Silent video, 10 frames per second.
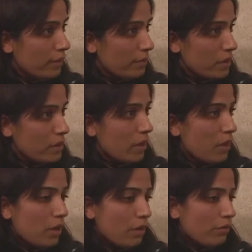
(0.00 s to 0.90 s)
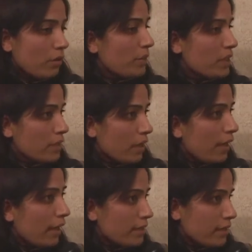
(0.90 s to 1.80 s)
enemies. From the
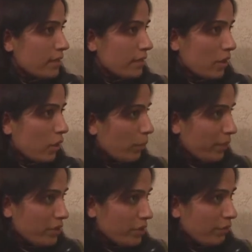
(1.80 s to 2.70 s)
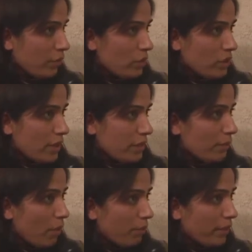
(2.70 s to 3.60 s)
sky, as I said, occupation forces,
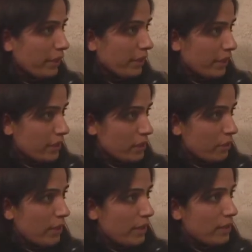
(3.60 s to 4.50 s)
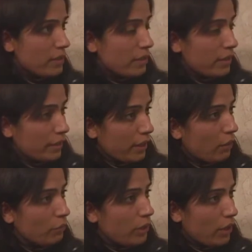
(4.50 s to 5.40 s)
bombing, killing civilians, and the
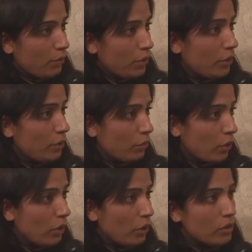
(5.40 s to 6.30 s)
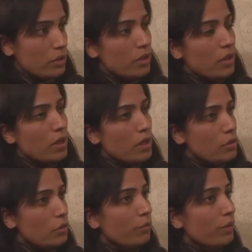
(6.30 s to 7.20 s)
ground, Taliban and warlords.
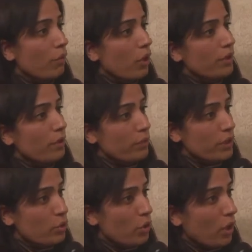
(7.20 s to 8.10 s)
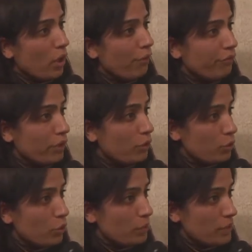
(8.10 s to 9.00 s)
So we want the withdrawal of the
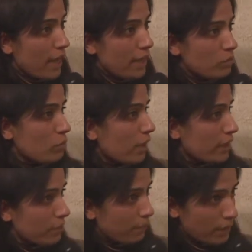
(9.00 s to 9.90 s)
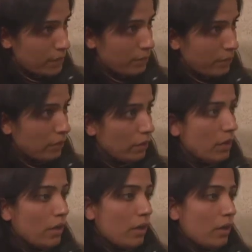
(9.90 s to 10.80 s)
troops as soon as possible,
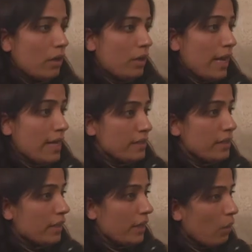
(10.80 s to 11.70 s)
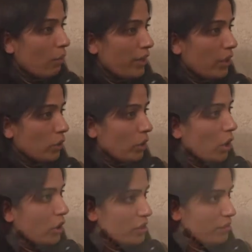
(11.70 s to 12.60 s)
as their government not
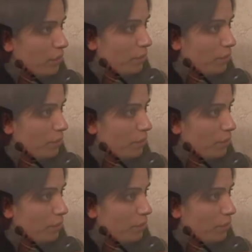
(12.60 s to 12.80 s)
honest